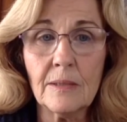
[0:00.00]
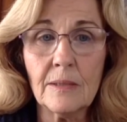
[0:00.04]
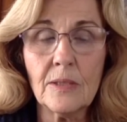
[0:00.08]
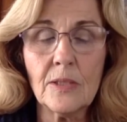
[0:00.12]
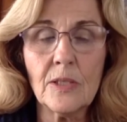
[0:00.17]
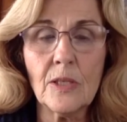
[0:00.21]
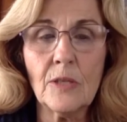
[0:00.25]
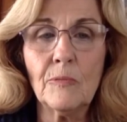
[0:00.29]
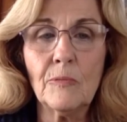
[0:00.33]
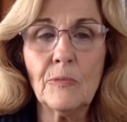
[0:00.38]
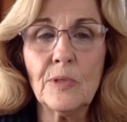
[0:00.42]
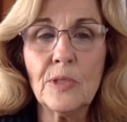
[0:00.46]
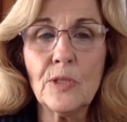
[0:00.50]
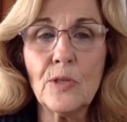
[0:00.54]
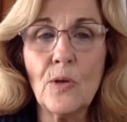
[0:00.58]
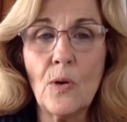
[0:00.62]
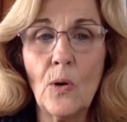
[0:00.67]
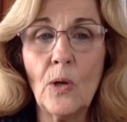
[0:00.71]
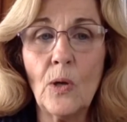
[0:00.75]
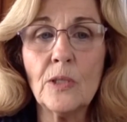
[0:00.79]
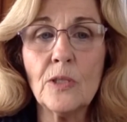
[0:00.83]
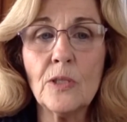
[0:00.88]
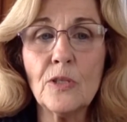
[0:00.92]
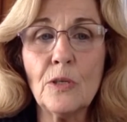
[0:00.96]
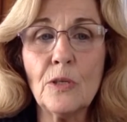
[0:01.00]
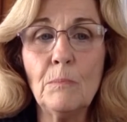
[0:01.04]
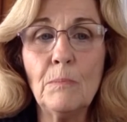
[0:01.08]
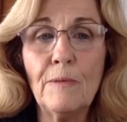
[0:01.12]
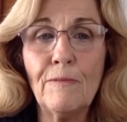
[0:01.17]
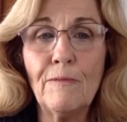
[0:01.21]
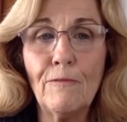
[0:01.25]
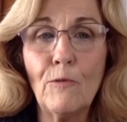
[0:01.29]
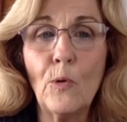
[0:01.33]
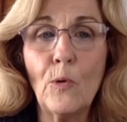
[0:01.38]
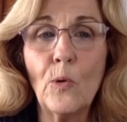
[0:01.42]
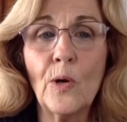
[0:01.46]
So it was also
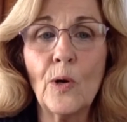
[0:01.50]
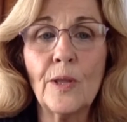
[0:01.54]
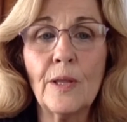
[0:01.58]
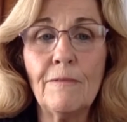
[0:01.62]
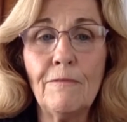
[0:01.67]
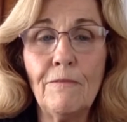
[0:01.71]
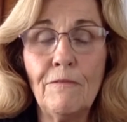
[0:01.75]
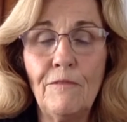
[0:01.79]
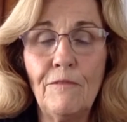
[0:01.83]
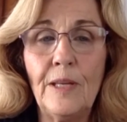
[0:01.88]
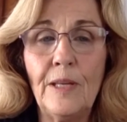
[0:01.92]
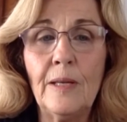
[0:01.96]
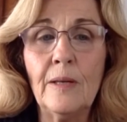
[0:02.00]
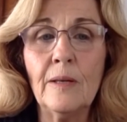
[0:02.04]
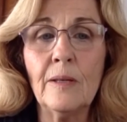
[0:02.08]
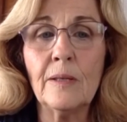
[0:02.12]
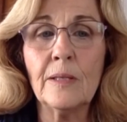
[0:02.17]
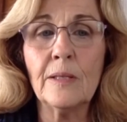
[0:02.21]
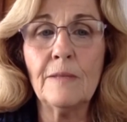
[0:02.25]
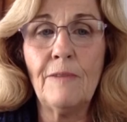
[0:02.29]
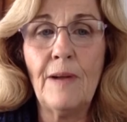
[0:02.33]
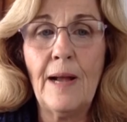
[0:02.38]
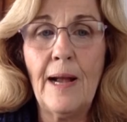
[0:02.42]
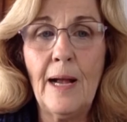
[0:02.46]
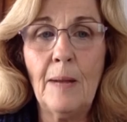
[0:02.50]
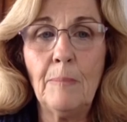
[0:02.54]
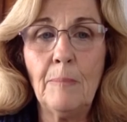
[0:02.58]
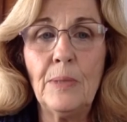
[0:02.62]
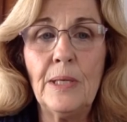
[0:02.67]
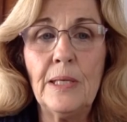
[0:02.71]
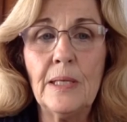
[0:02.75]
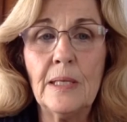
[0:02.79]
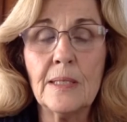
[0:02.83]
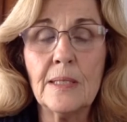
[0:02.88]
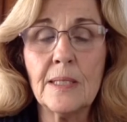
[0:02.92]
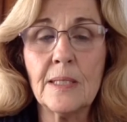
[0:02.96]
before the field of
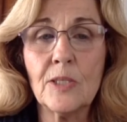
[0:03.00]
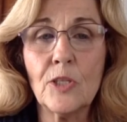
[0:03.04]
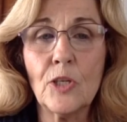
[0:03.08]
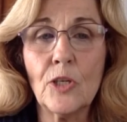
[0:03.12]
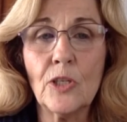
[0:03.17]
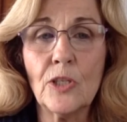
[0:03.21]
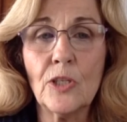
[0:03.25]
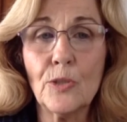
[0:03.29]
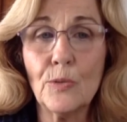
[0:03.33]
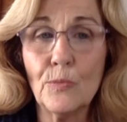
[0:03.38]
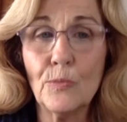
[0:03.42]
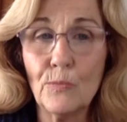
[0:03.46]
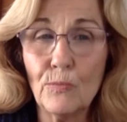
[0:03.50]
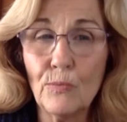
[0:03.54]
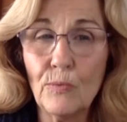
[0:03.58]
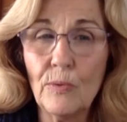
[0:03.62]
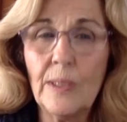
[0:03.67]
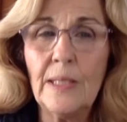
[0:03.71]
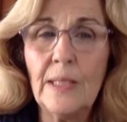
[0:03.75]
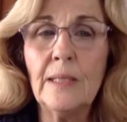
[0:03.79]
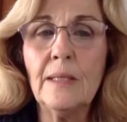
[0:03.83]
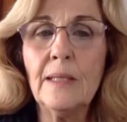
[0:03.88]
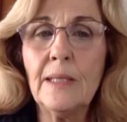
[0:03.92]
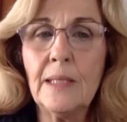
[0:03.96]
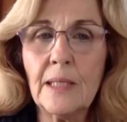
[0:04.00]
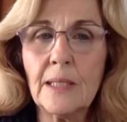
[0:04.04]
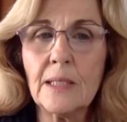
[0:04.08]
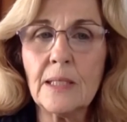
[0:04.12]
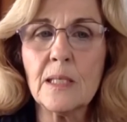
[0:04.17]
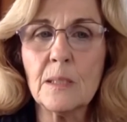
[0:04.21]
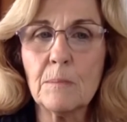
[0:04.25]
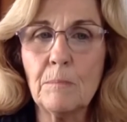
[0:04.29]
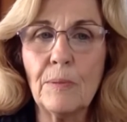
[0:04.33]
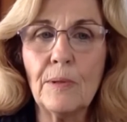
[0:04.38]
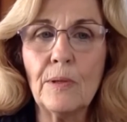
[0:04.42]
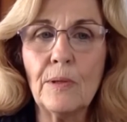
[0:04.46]
happiness started to really
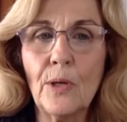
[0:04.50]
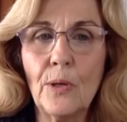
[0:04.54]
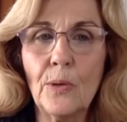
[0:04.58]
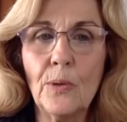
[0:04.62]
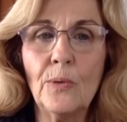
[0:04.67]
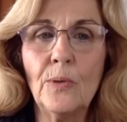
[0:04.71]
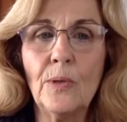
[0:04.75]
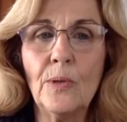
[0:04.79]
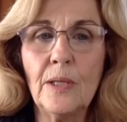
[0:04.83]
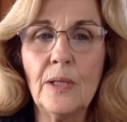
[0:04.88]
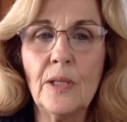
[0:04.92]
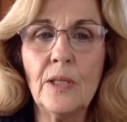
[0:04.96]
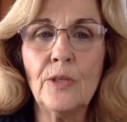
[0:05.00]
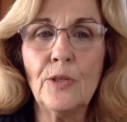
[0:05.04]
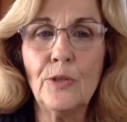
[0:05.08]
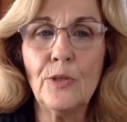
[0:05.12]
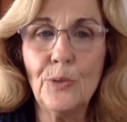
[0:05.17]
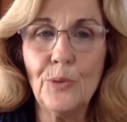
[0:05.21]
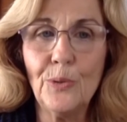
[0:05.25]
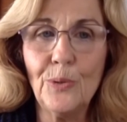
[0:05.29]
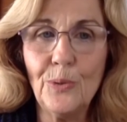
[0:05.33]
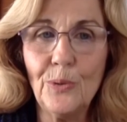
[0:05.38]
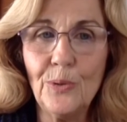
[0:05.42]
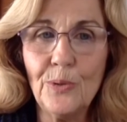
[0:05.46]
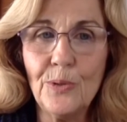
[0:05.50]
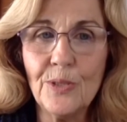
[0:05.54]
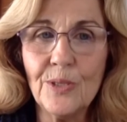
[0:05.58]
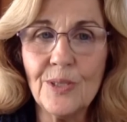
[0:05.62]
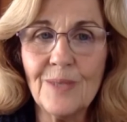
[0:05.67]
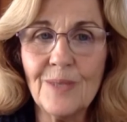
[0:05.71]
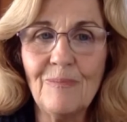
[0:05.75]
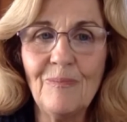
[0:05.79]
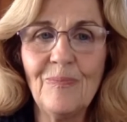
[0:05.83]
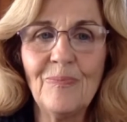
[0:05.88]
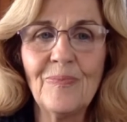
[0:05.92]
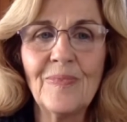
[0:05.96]
explode in the news.
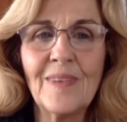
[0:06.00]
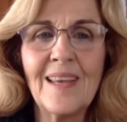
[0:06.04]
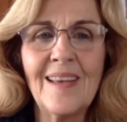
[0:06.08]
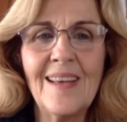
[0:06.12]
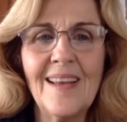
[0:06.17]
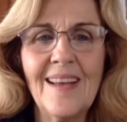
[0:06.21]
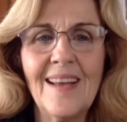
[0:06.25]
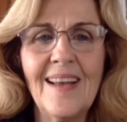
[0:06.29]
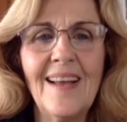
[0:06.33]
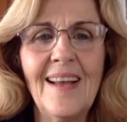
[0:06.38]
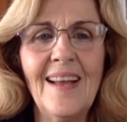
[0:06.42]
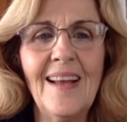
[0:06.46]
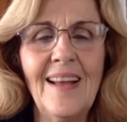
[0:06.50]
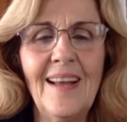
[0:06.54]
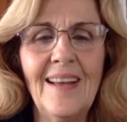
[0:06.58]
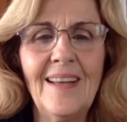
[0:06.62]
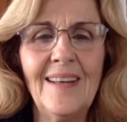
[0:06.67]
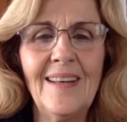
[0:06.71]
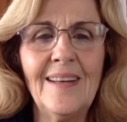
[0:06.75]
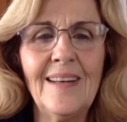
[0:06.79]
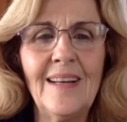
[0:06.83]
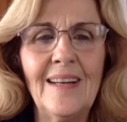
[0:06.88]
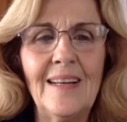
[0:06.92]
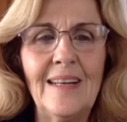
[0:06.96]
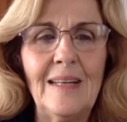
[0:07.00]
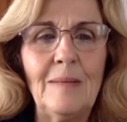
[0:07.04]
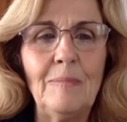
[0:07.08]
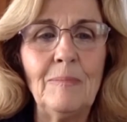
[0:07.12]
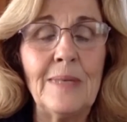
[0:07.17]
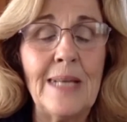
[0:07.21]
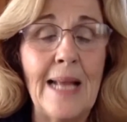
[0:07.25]
Yeah. And um,